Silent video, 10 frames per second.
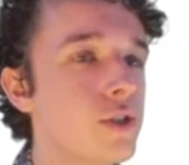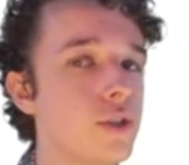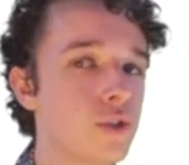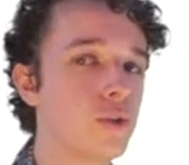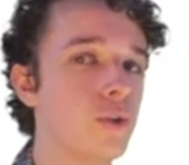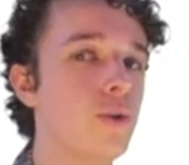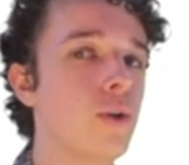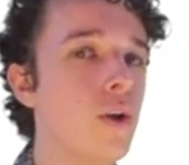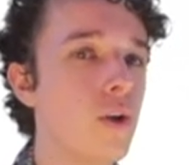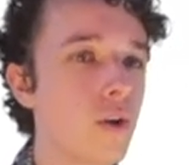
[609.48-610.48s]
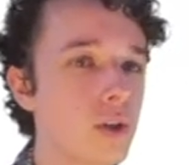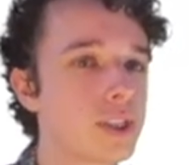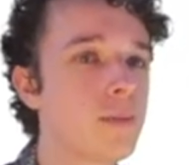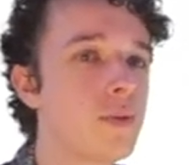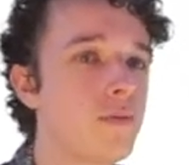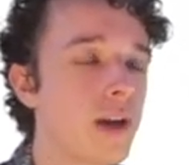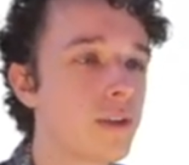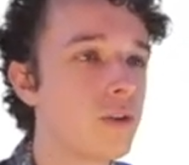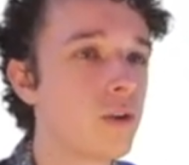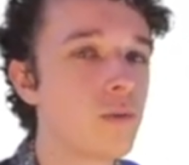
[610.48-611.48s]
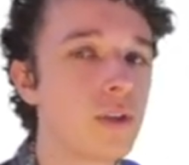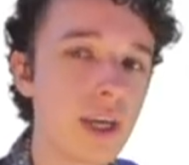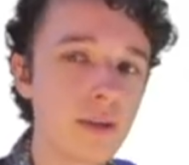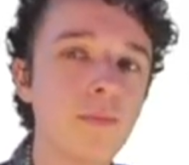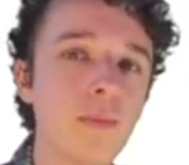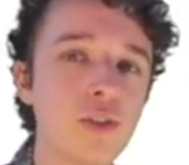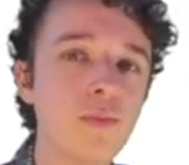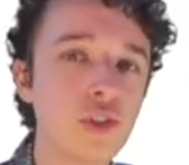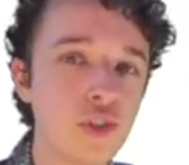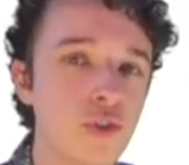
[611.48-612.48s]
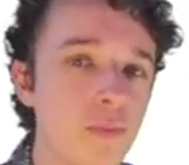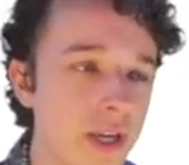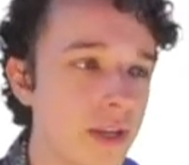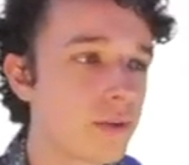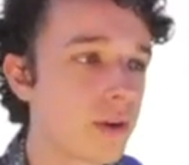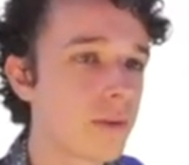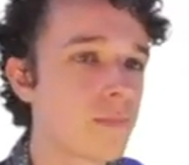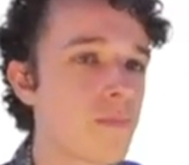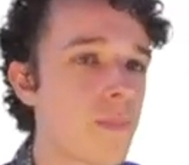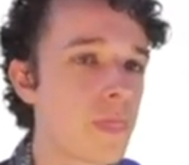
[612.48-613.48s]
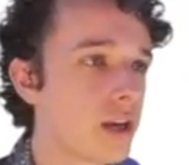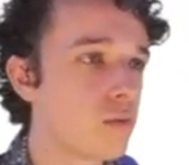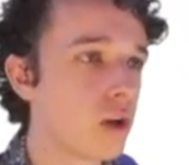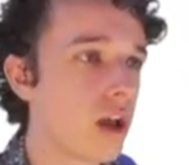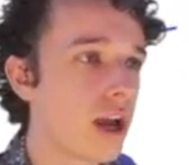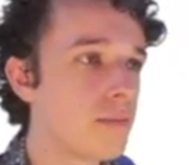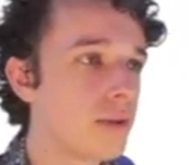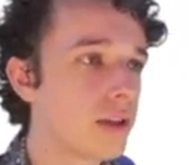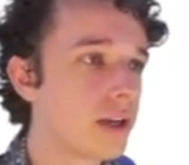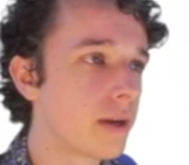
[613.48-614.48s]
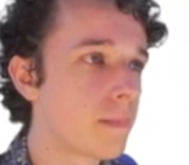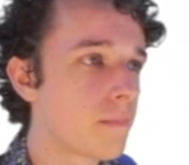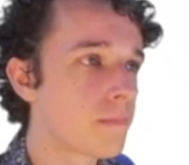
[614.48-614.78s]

to the true or accepted value of what that measurement should be, right? Okay, reliability.